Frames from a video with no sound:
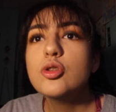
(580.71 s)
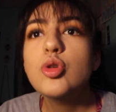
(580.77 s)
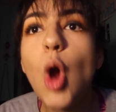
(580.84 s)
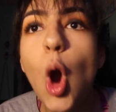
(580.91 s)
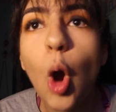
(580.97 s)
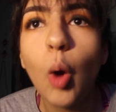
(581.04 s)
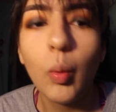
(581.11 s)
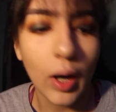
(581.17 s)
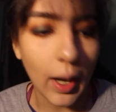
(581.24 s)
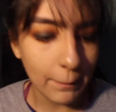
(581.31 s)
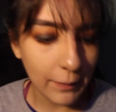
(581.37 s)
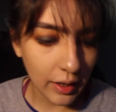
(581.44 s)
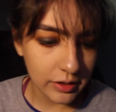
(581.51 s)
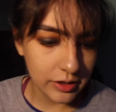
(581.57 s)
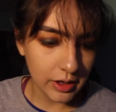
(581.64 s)
no, I'm
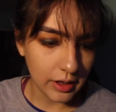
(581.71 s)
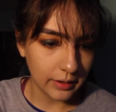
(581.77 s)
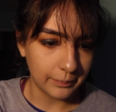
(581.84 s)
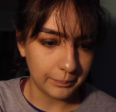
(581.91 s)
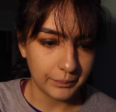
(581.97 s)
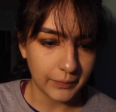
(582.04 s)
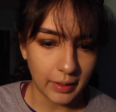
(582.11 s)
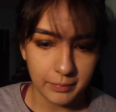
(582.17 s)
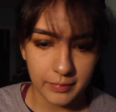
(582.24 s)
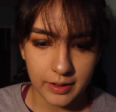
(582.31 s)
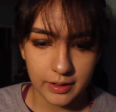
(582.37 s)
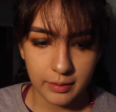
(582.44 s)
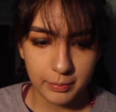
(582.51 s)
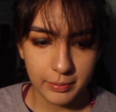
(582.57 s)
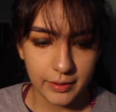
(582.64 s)
not done. I'm
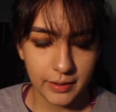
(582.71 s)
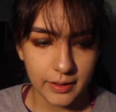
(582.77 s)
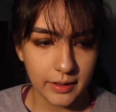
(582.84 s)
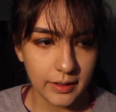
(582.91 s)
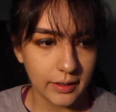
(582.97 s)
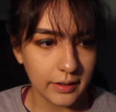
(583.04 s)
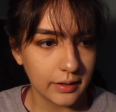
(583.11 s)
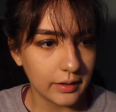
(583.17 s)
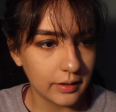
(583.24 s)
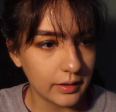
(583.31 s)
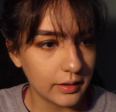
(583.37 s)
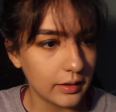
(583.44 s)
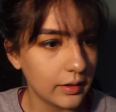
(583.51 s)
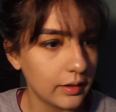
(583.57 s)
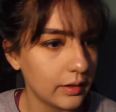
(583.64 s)
gonna put
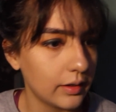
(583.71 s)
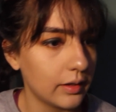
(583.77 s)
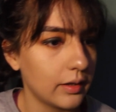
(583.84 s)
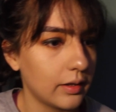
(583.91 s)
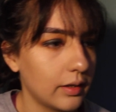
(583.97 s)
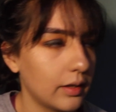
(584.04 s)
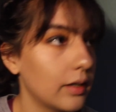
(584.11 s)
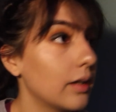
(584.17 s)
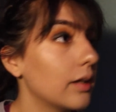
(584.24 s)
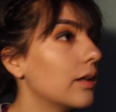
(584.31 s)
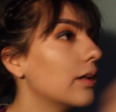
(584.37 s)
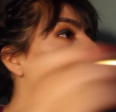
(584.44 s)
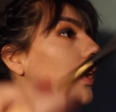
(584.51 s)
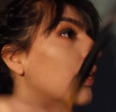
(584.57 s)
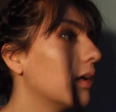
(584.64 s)

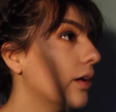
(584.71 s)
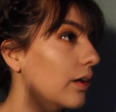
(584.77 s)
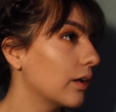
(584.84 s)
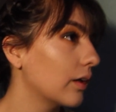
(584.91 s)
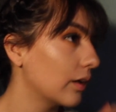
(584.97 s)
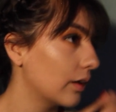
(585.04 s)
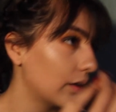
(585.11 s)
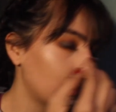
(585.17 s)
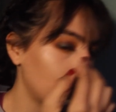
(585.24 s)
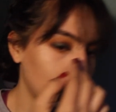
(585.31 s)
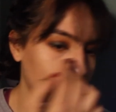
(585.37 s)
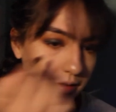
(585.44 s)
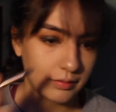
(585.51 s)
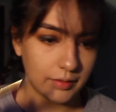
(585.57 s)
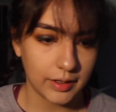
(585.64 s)
like
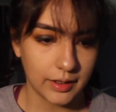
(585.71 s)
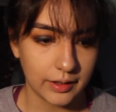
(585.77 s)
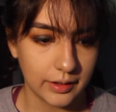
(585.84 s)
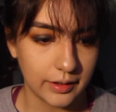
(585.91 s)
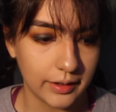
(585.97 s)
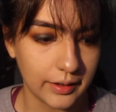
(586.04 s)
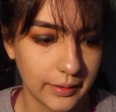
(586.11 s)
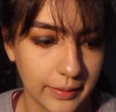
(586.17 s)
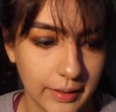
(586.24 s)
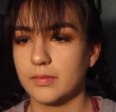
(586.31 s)
glitter right here.